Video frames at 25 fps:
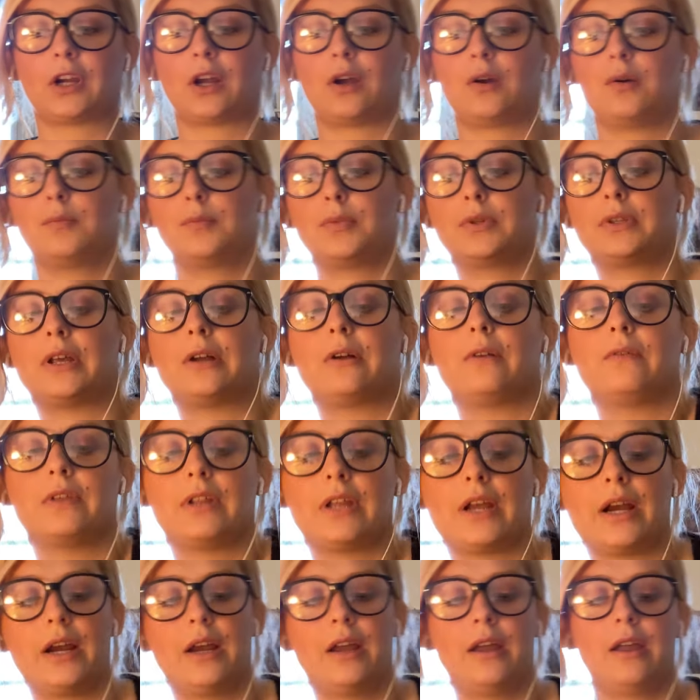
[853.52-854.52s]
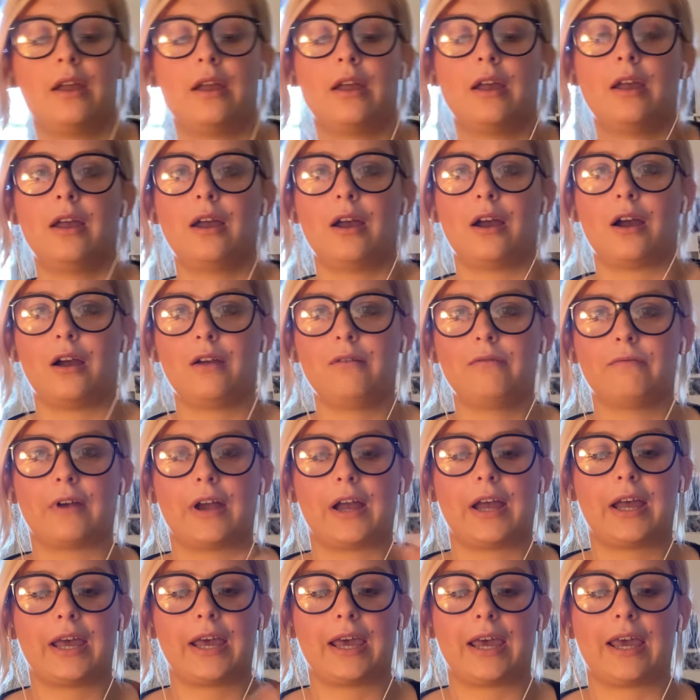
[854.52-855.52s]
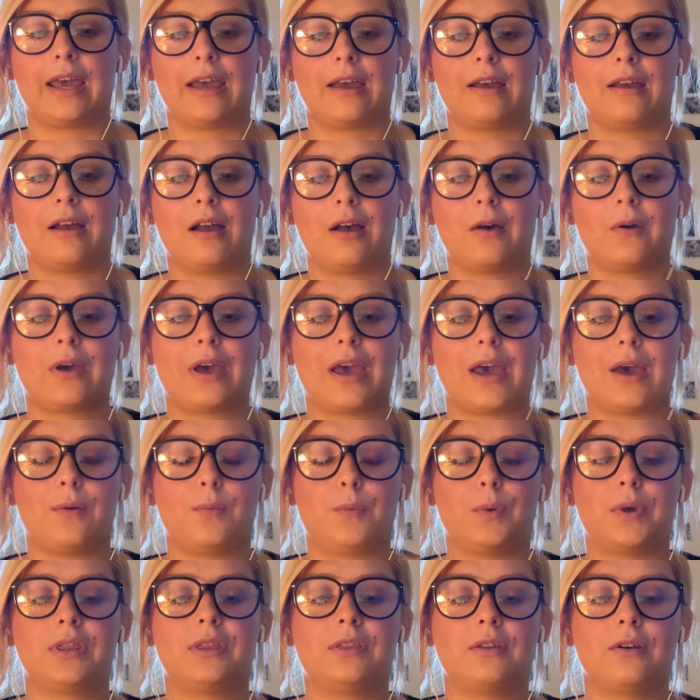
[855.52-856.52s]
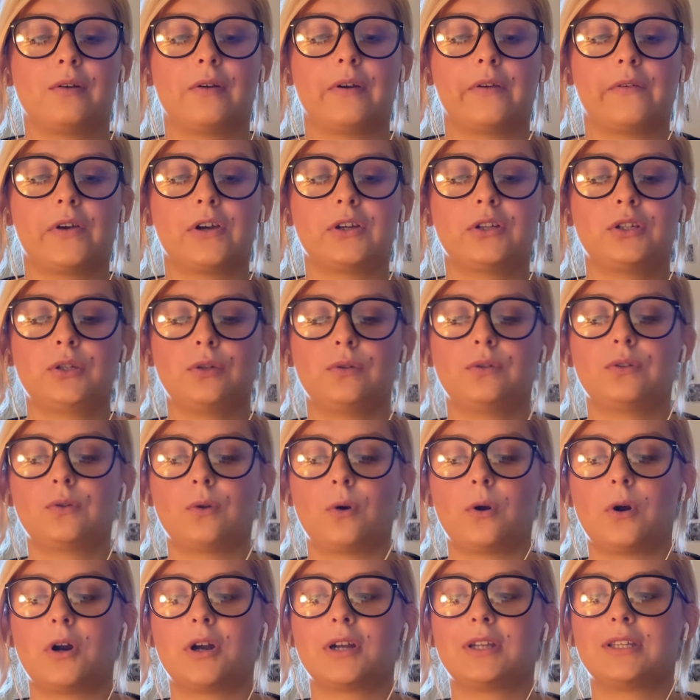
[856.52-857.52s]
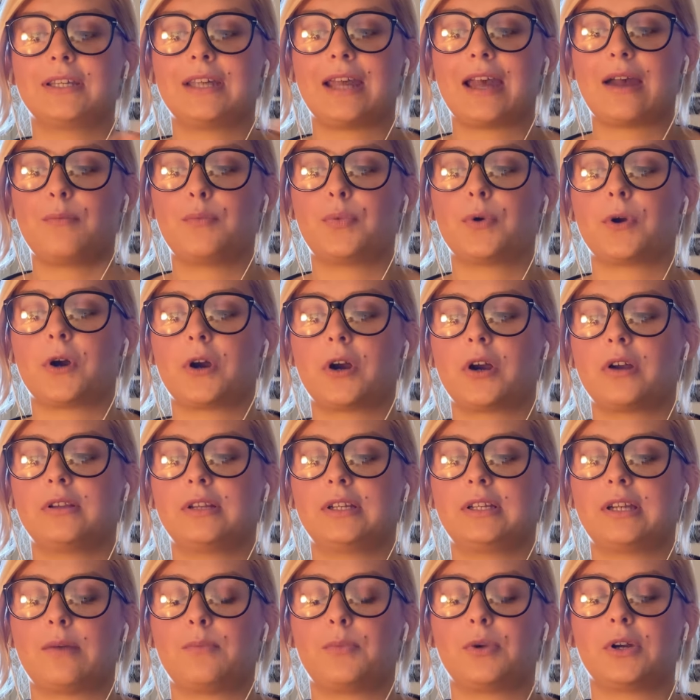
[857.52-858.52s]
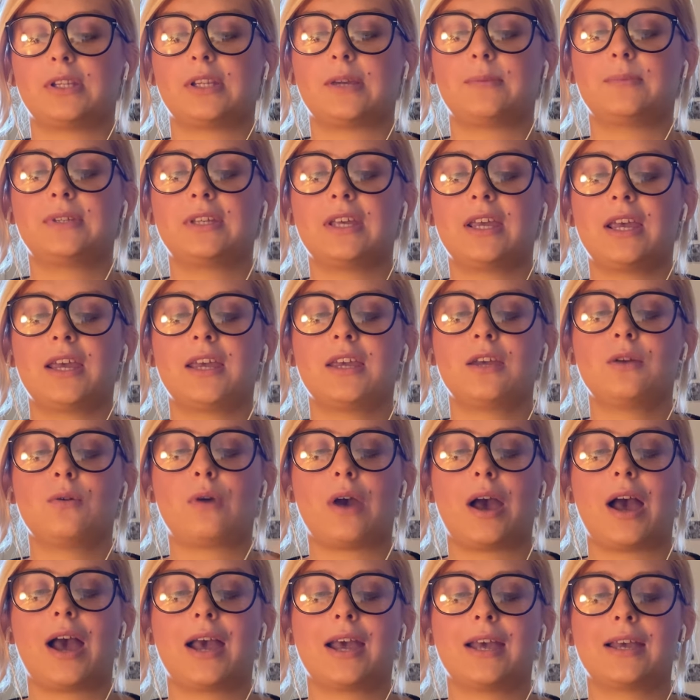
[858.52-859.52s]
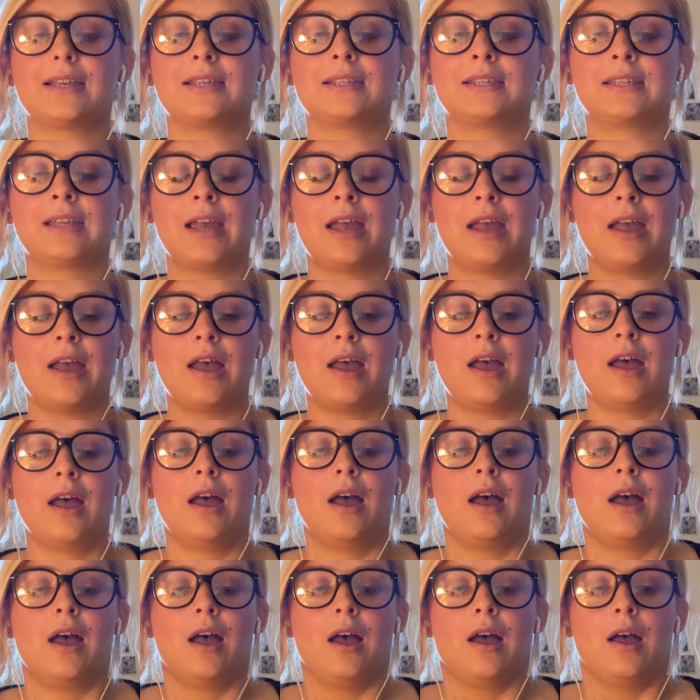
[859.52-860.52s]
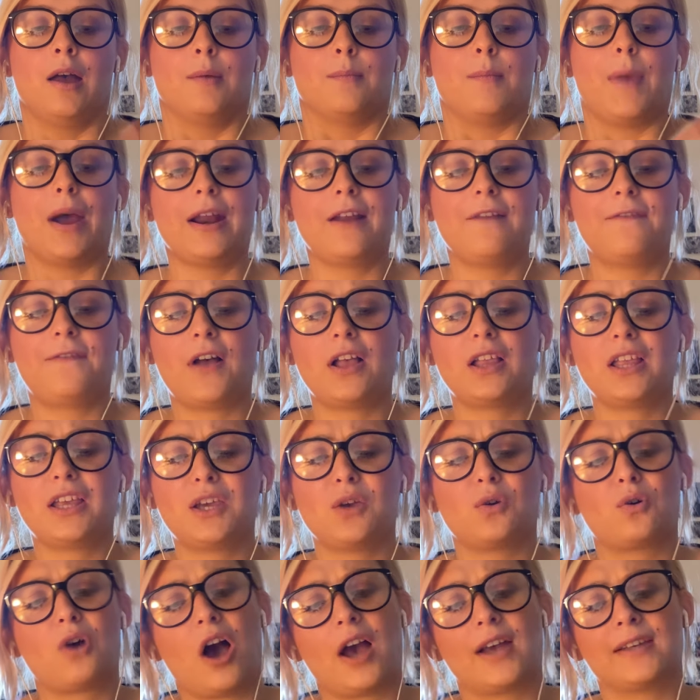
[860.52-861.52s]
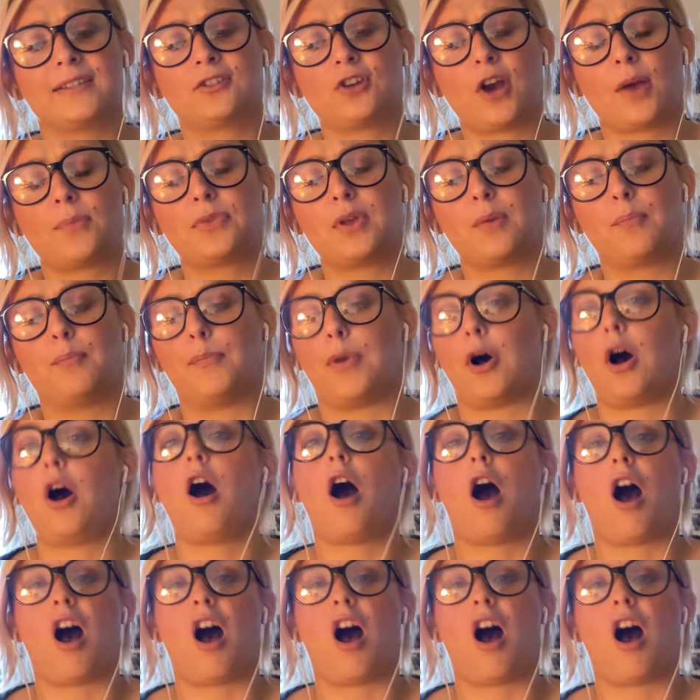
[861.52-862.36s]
put that over there. All right. Okay, with the reverse Two of Swords, the Emperor, and the Temperance, I'm seeing you guys might have felt like you guys dropped the ball,